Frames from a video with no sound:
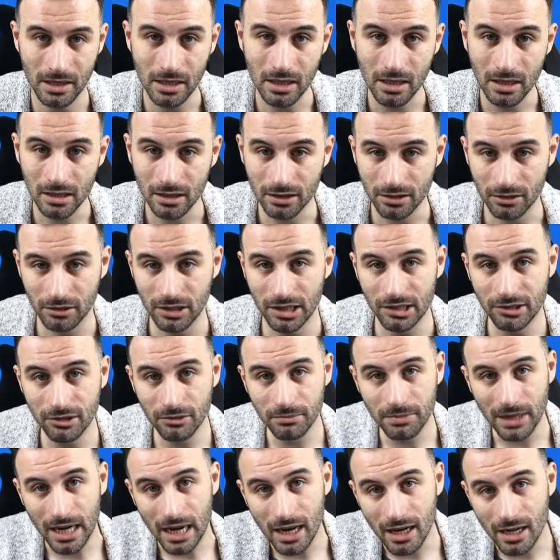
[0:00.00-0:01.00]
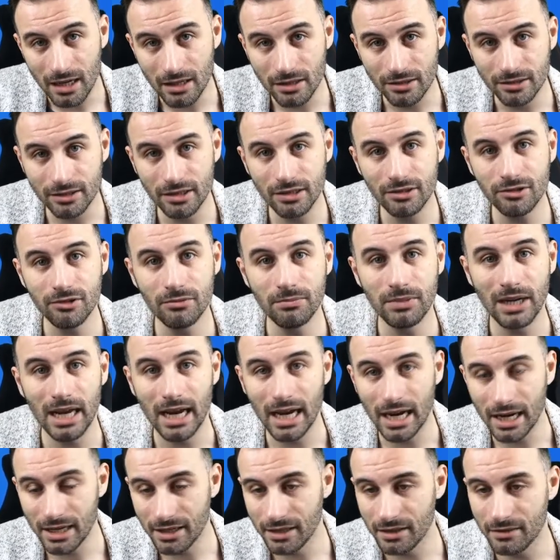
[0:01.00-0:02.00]
So the
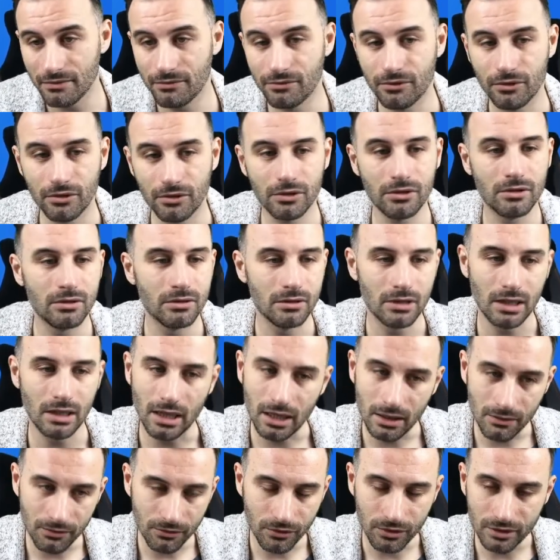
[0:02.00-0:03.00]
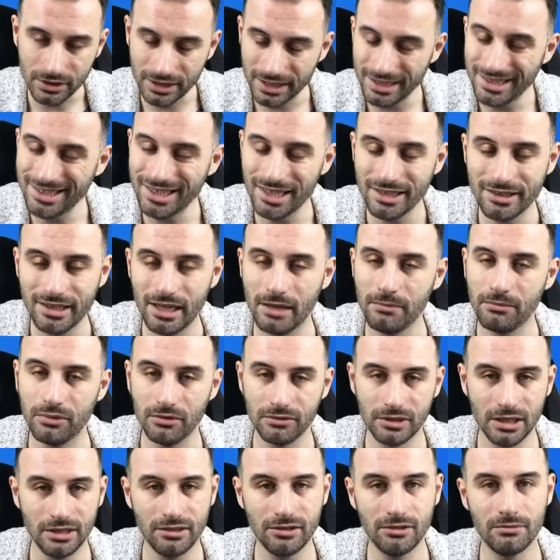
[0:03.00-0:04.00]
supply for this example,
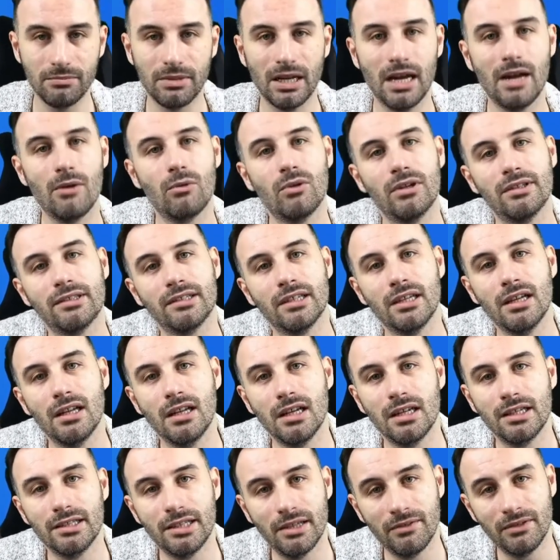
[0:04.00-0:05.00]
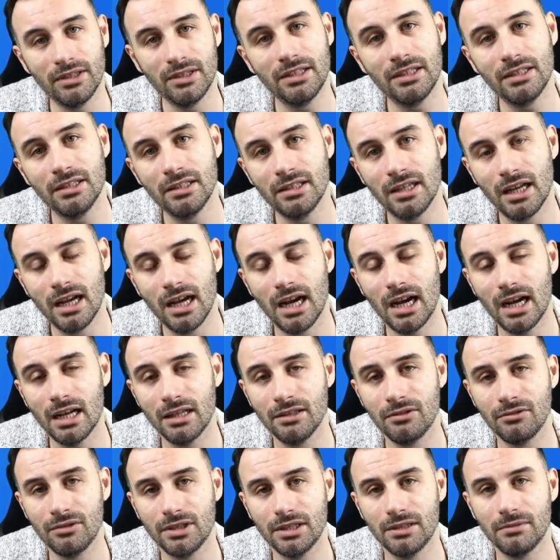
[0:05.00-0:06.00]
the supply was
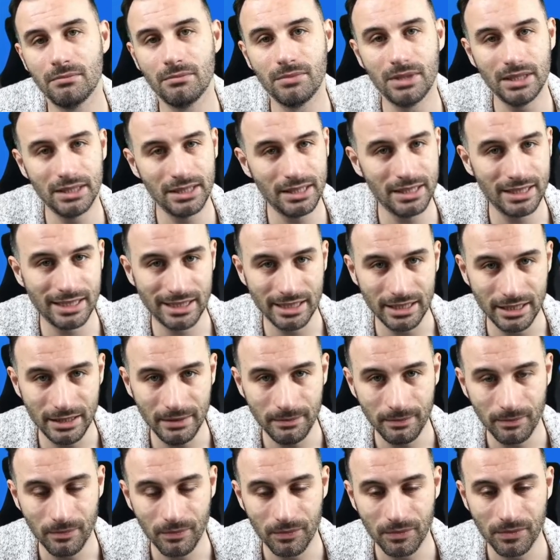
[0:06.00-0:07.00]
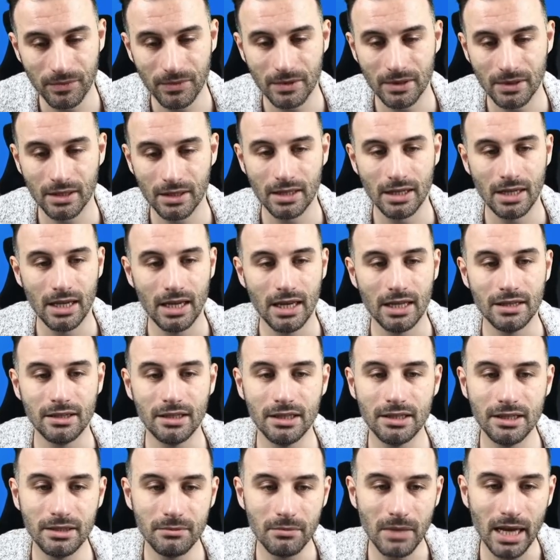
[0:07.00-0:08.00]
1700 BTC, and the
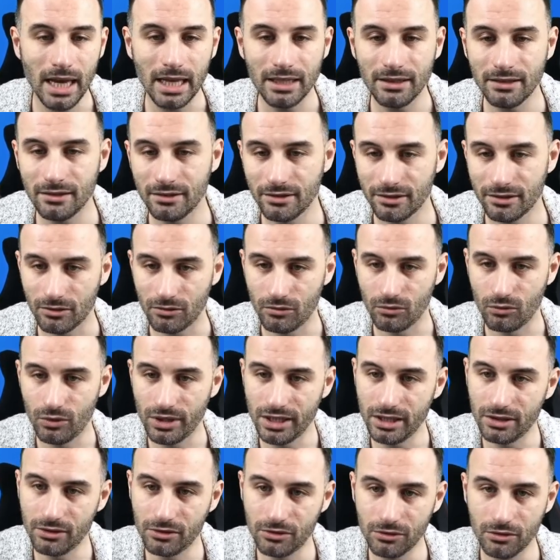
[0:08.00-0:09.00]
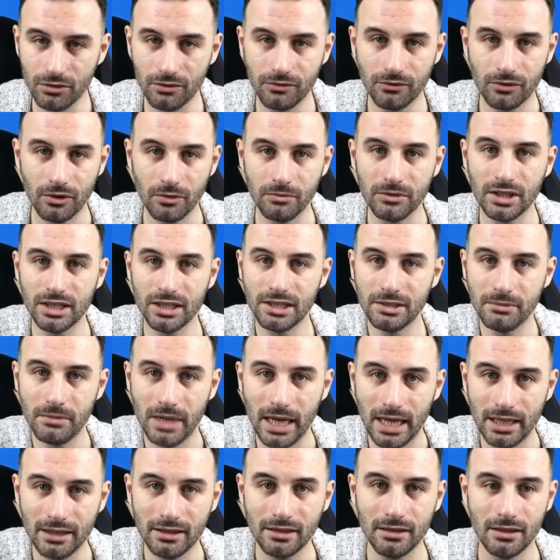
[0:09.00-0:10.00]
demand, so we took from the demand